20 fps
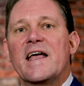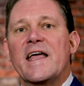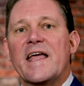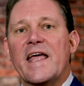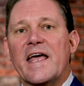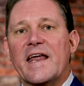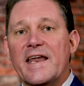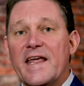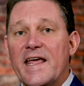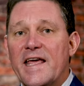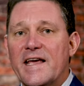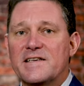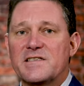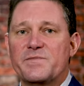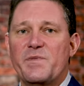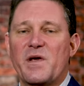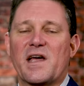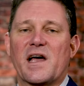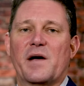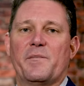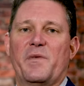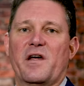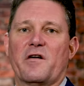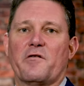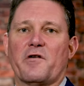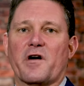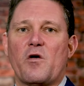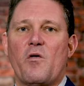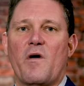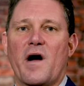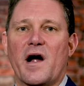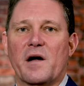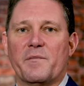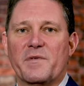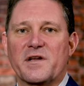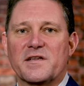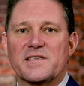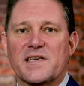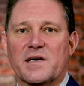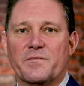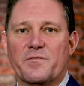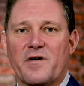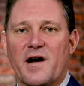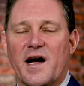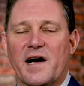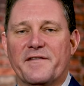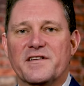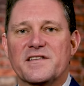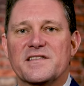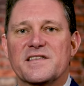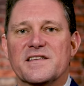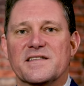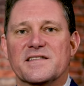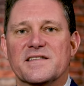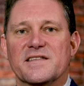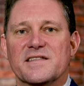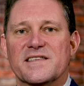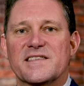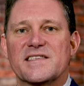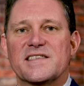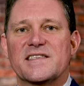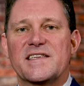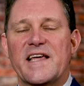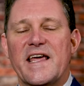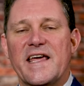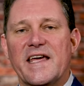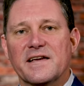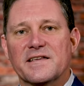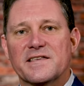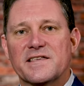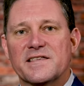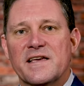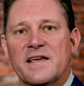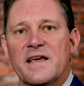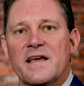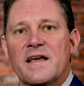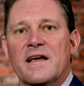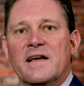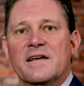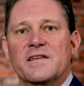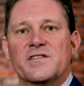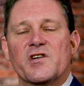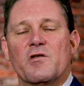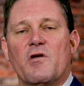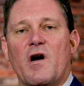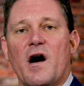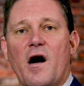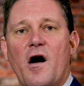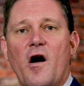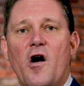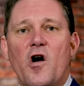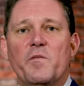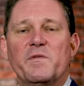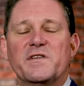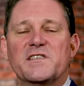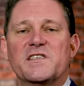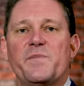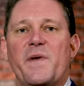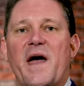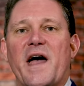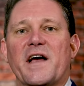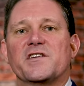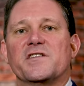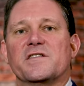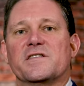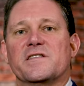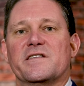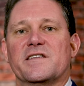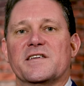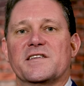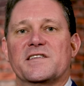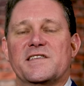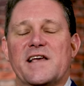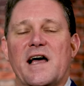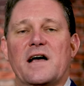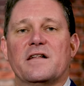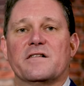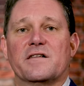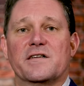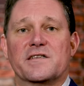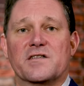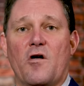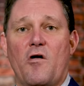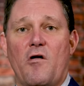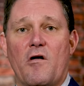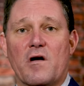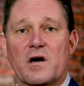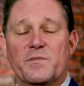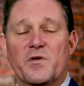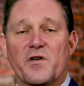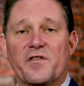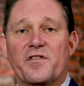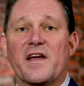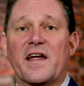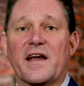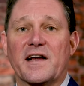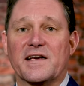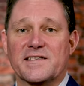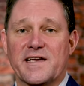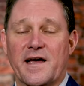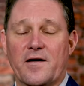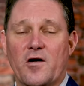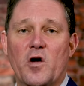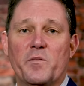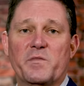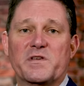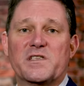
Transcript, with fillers: It is becoming a requirement in some provinces and states. So a home inspection to the seller is a horrible thing because that home